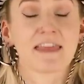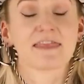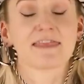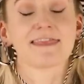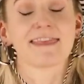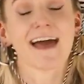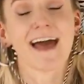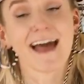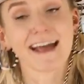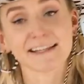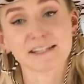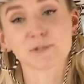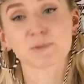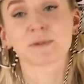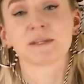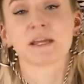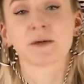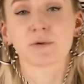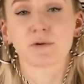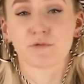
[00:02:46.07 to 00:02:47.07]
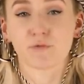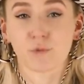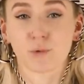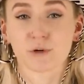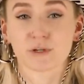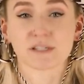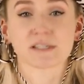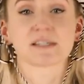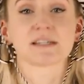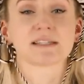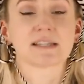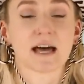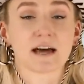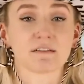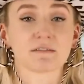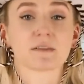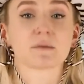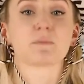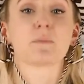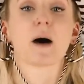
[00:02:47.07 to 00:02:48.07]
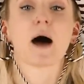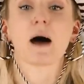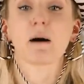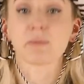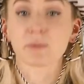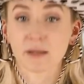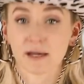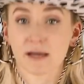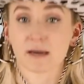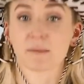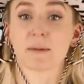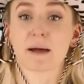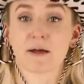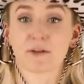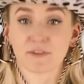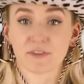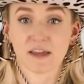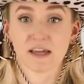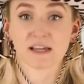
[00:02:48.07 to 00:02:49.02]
That's when they were forced to tell the public about